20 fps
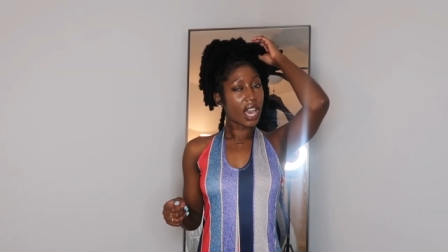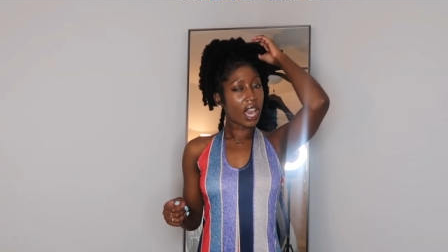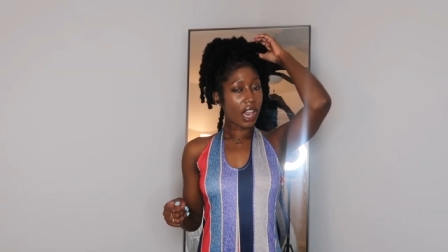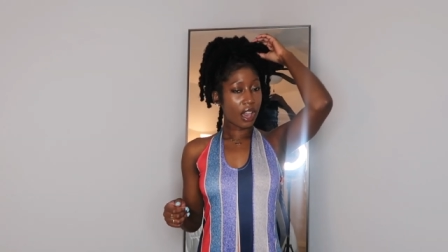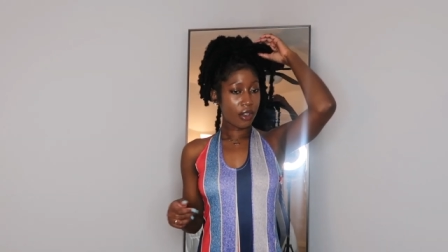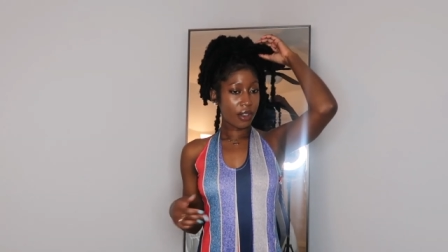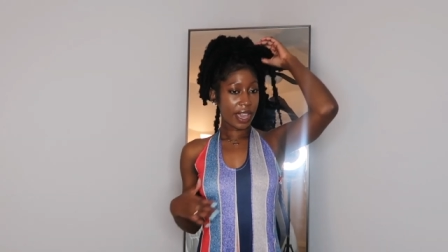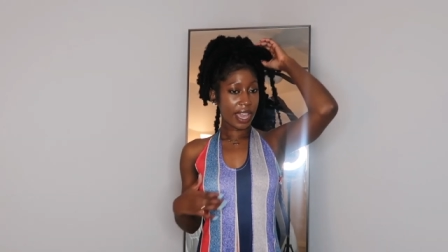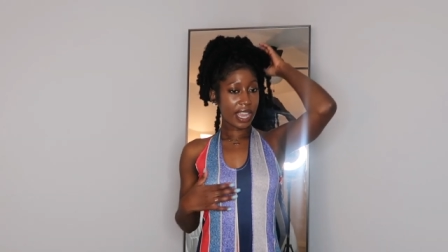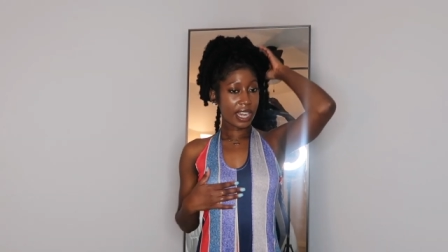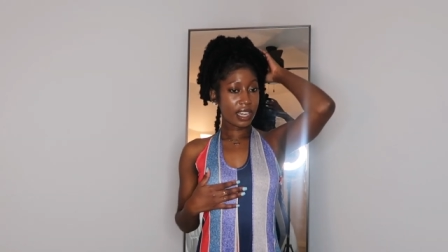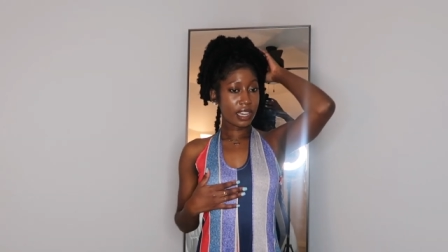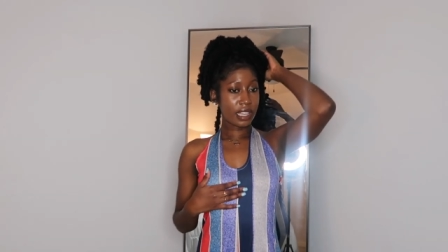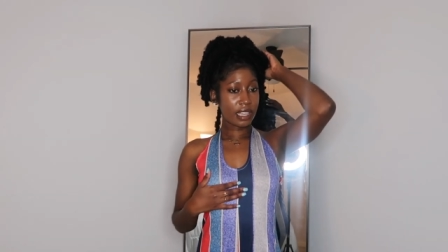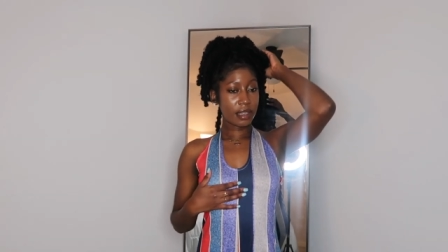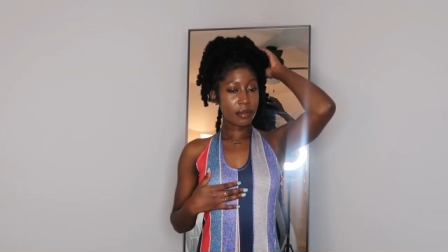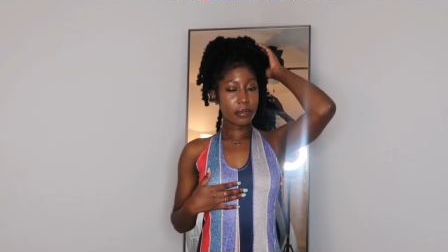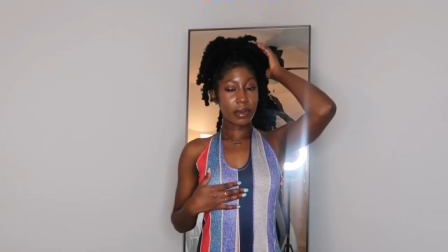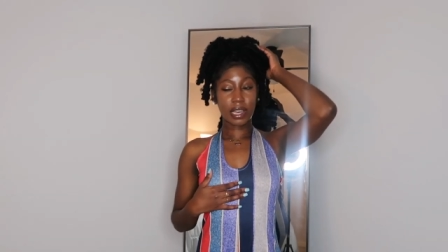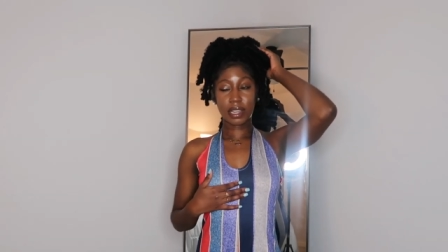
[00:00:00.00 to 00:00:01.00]
I don't hate
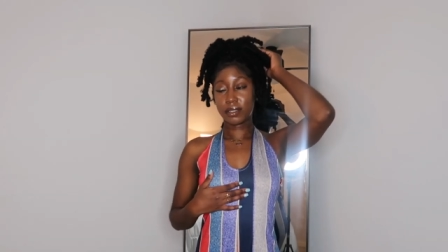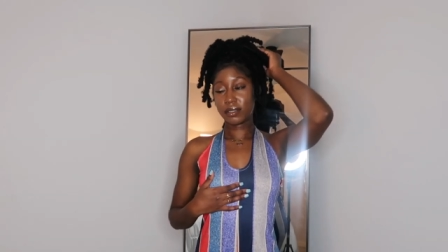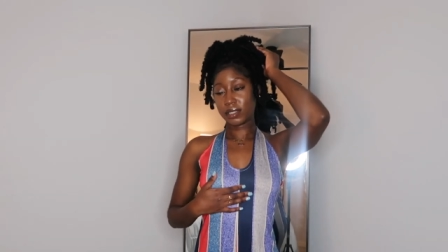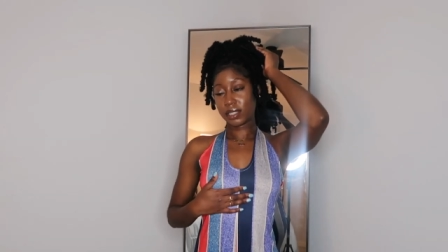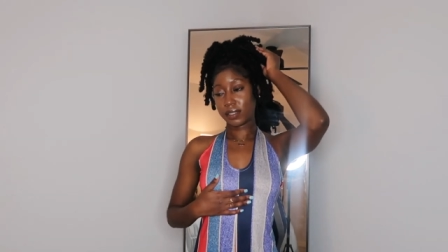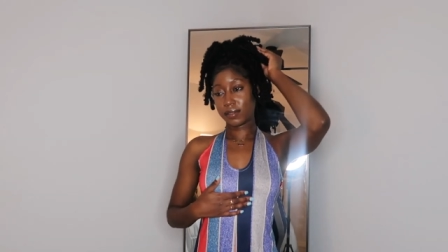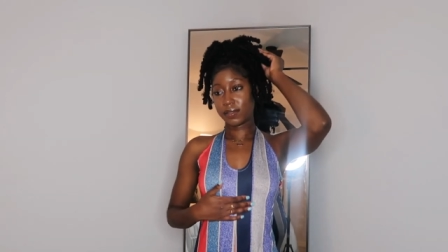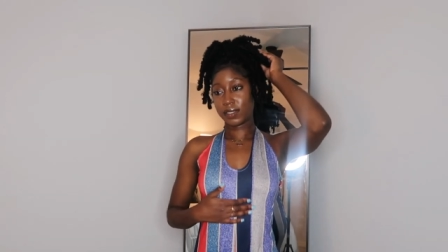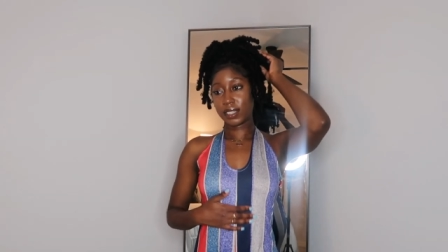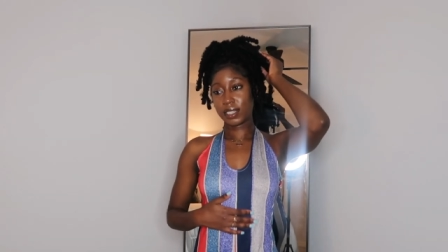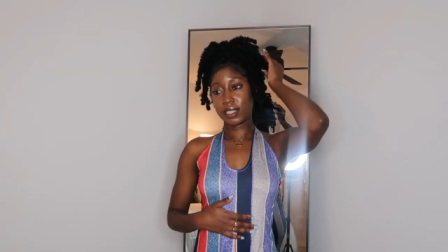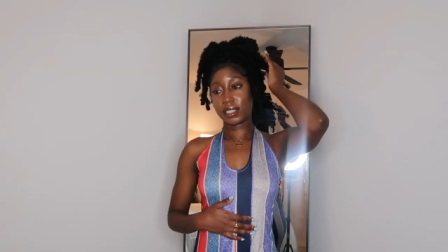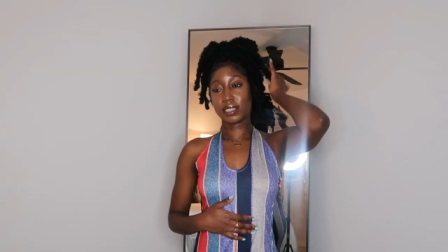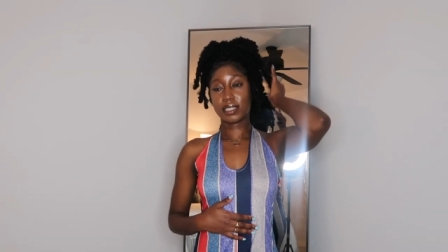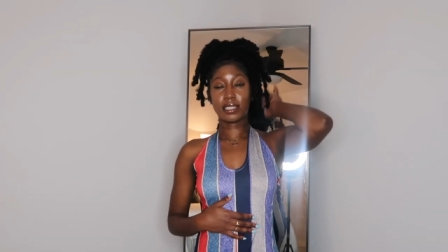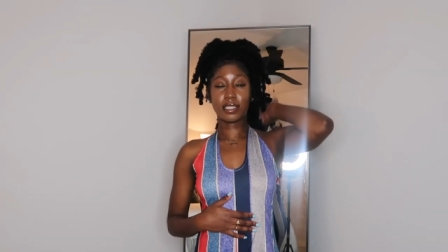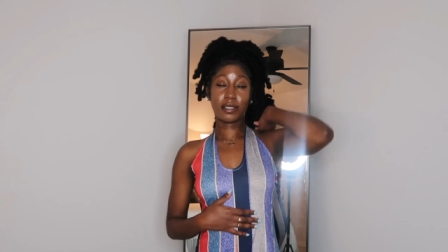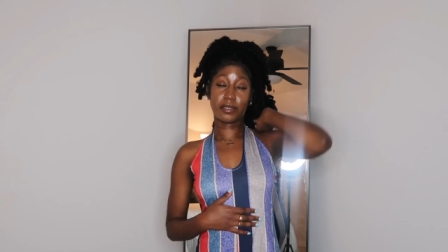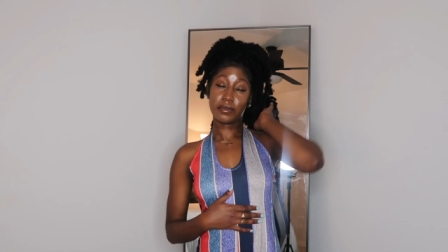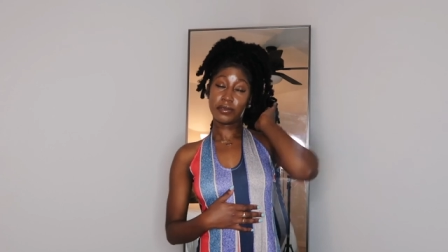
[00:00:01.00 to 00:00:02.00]
it, but I don't love it
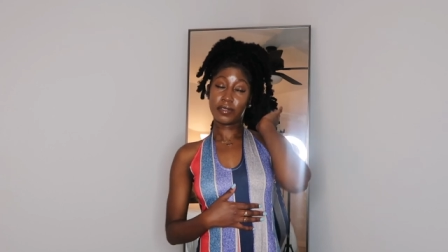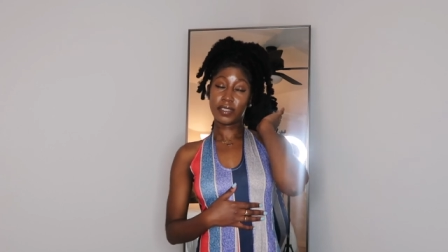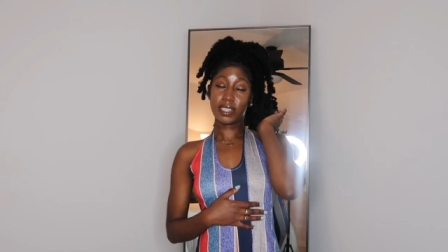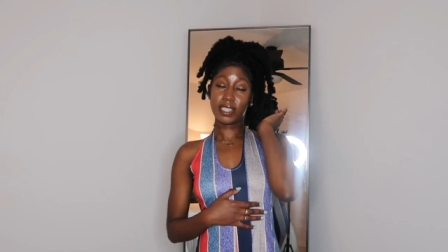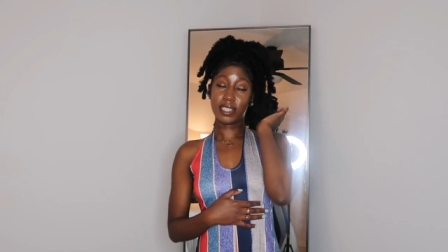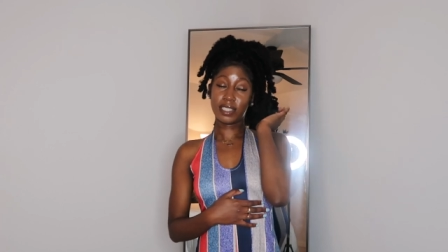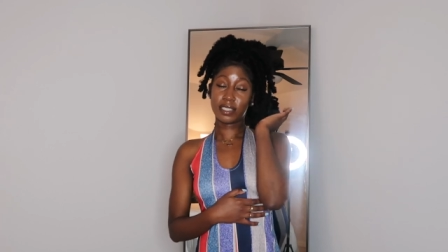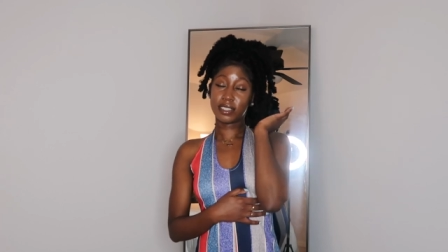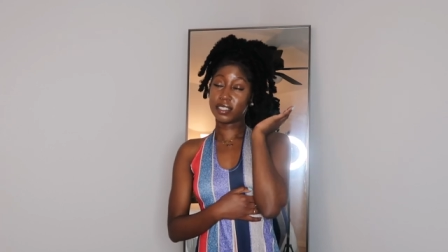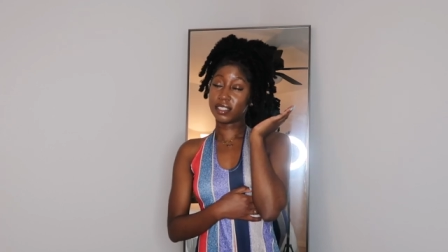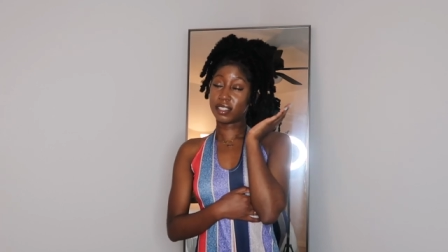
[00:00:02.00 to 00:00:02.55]
because it don't fit.